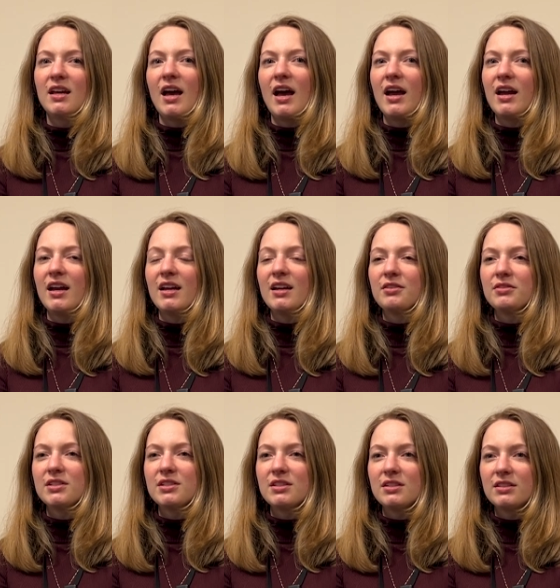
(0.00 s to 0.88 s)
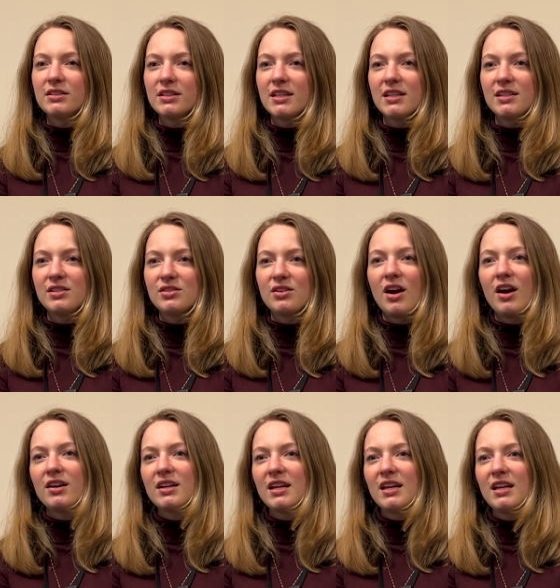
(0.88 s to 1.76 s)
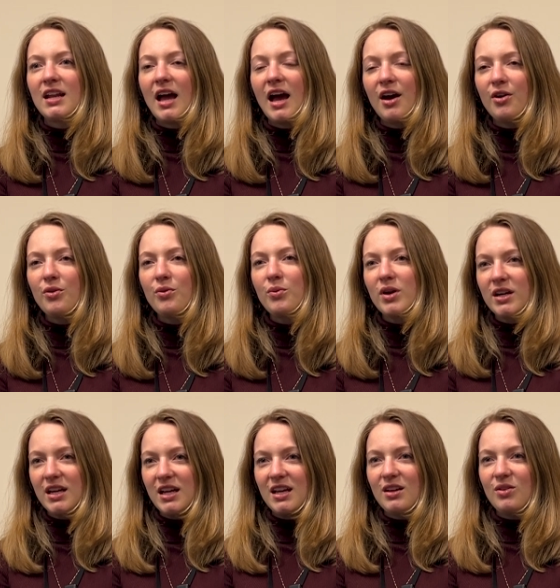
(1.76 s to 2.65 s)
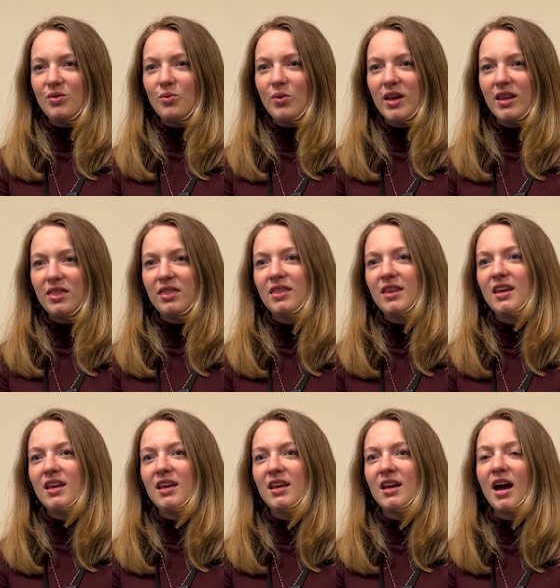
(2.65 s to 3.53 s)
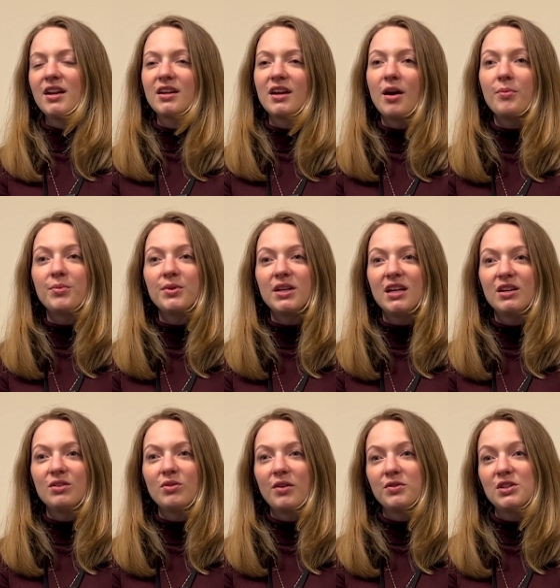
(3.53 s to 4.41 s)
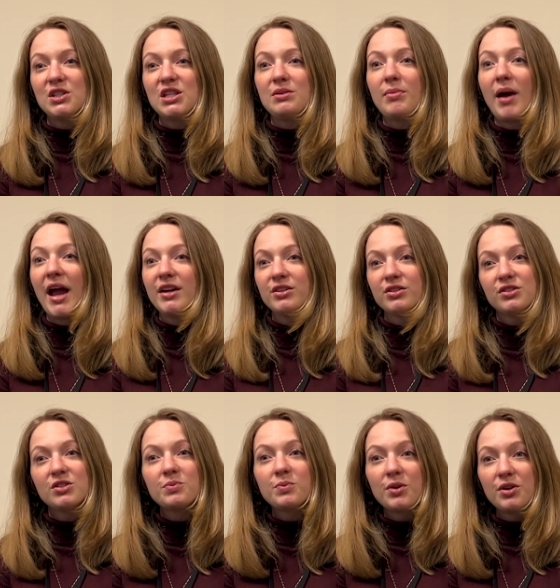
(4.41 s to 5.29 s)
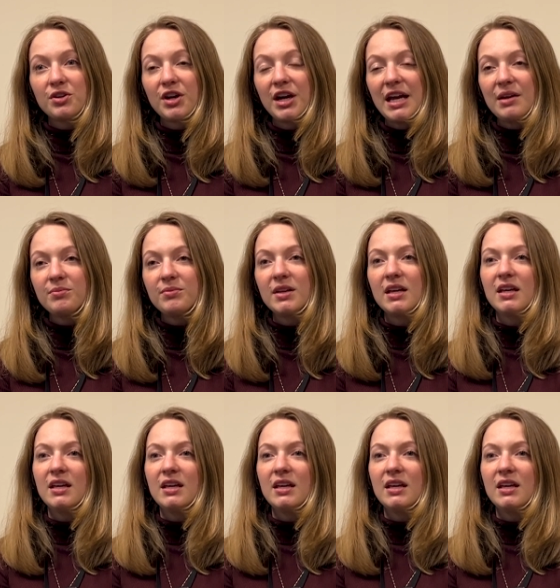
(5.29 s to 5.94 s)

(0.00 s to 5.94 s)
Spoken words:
I originally started out working with the Unaccompanied Refugee Minors Program